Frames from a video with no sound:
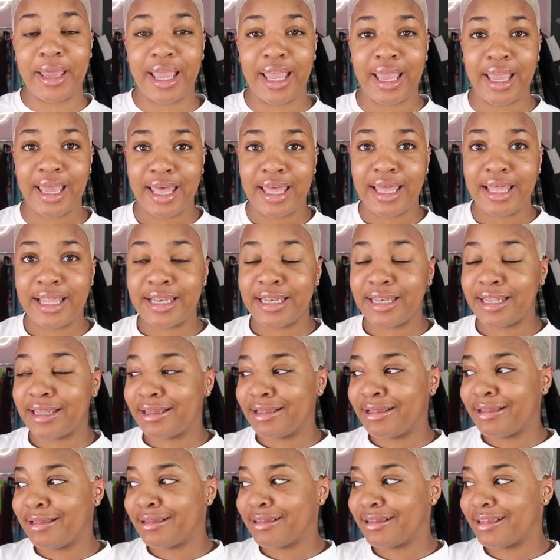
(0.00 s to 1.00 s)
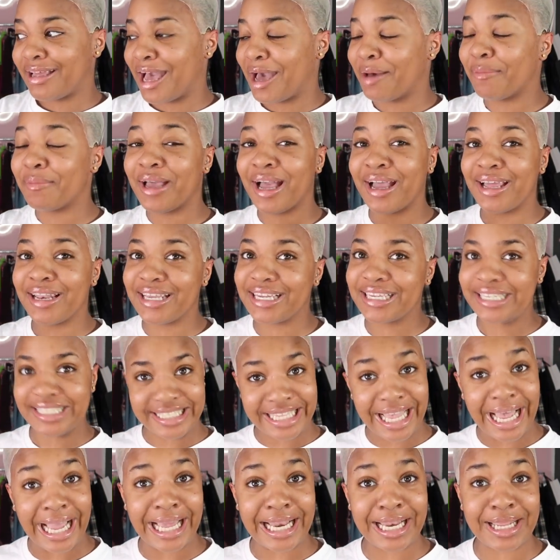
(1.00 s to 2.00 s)
and I'm kind of
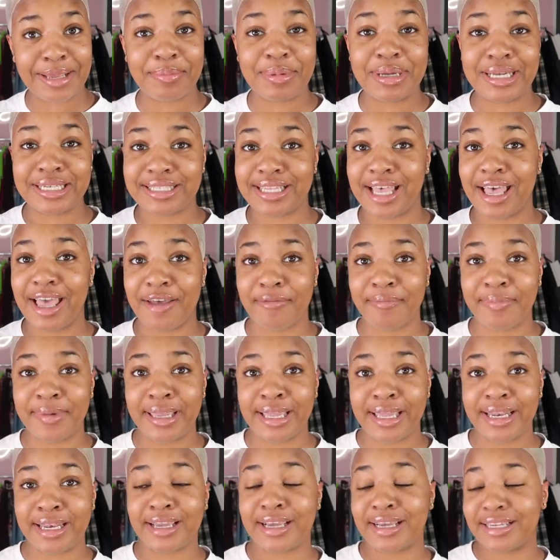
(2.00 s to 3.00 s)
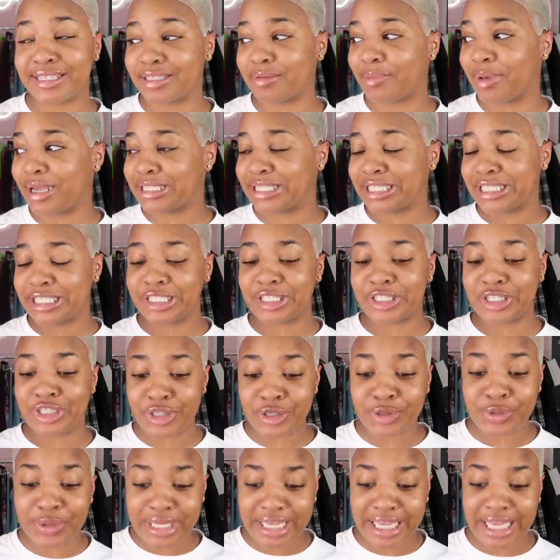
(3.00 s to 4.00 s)
excited because I have been customizing this
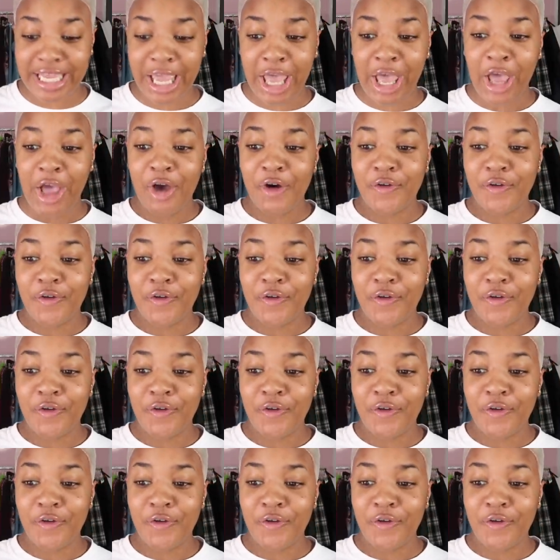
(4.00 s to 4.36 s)
unit